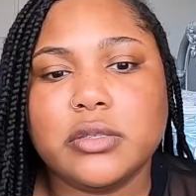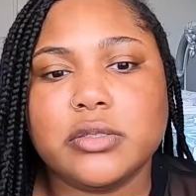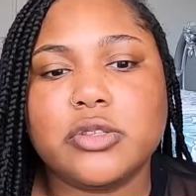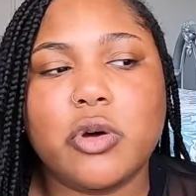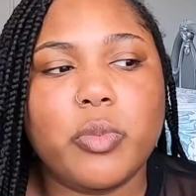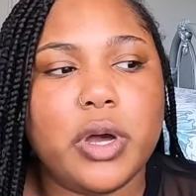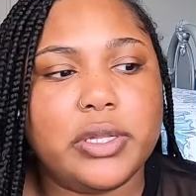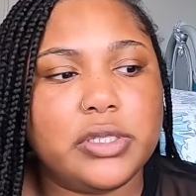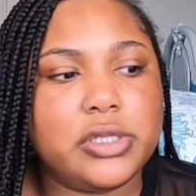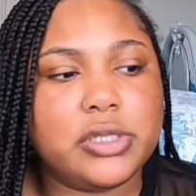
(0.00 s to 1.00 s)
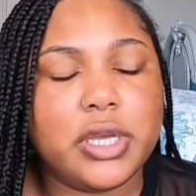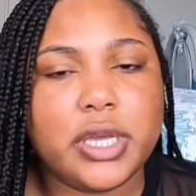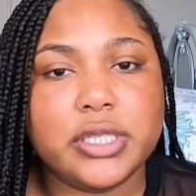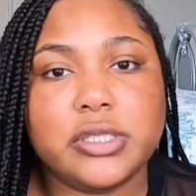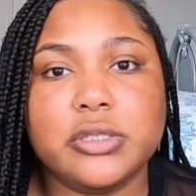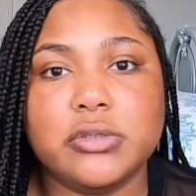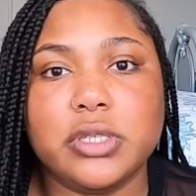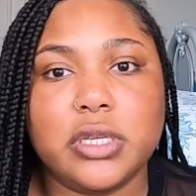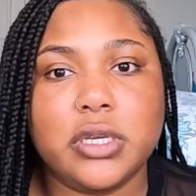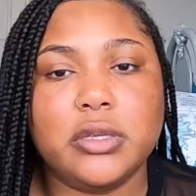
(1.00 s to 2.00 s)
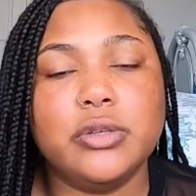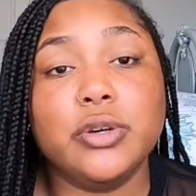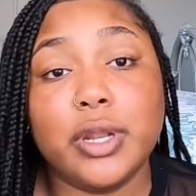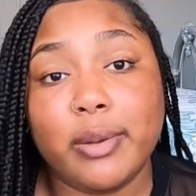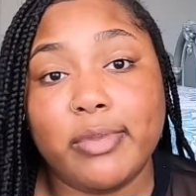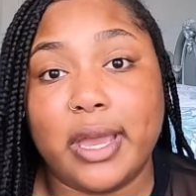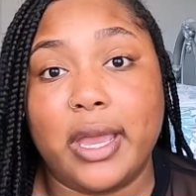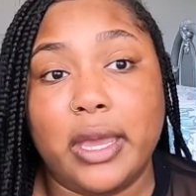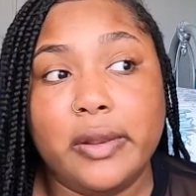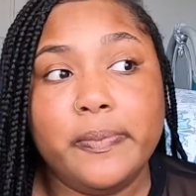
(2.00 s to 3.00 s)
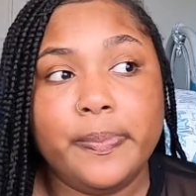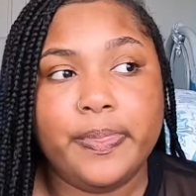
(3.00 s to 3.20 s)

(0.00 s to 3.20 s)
so much history, good and bad,